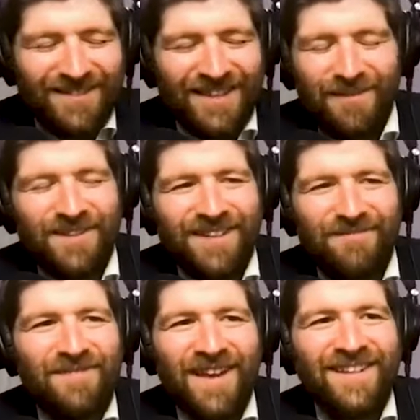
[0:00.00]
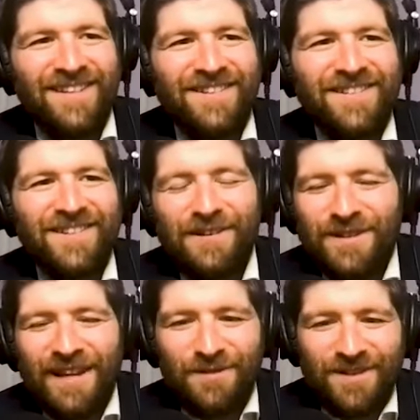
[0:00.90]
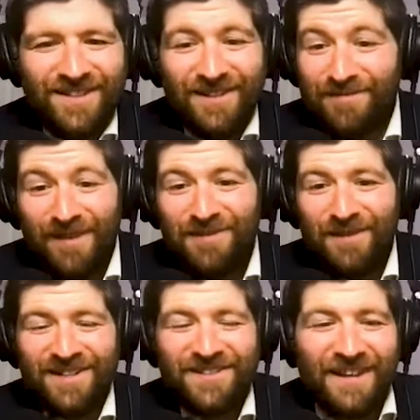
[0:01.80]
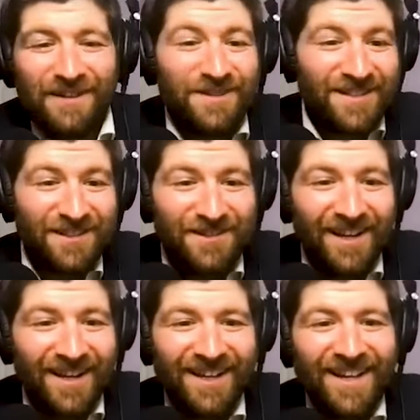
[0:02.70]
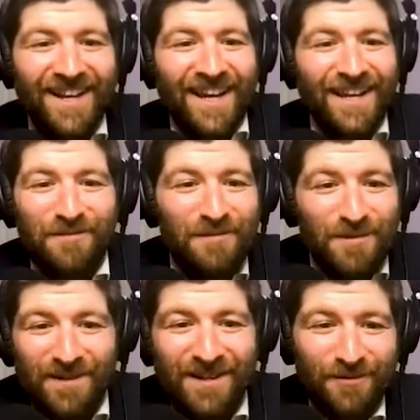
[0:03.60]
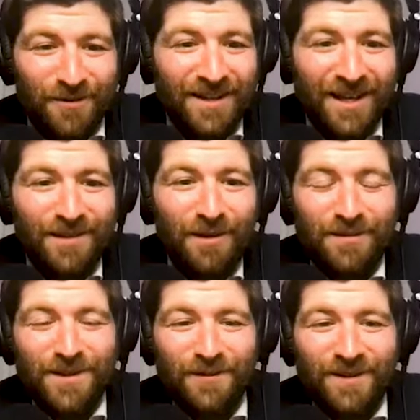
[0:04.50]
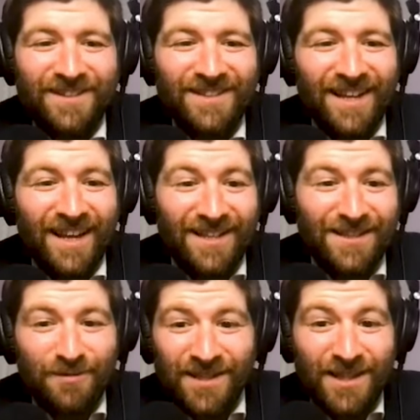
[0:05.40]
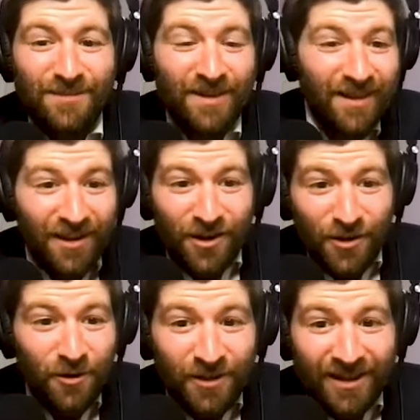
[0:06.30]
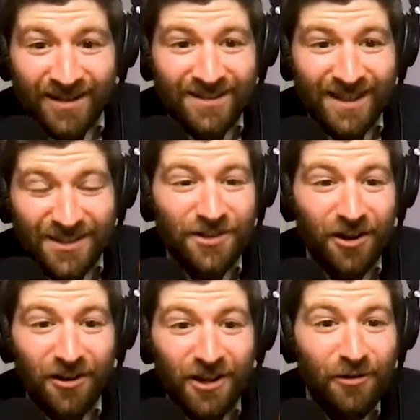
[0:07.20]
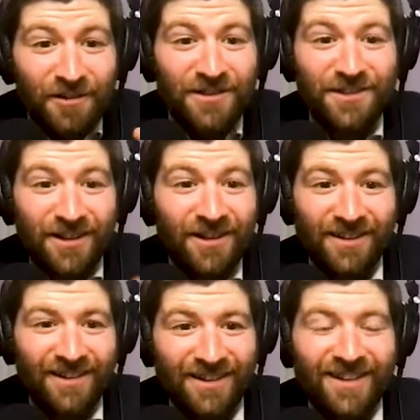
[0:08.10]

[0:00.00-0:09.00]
this happened like many years ago. I was I was uh, many many years ago. I was a schnitzel guy, and I remember being working at a bar mitzvah once, and someone said to me, "You know who that is? That's Charlie Harary's son."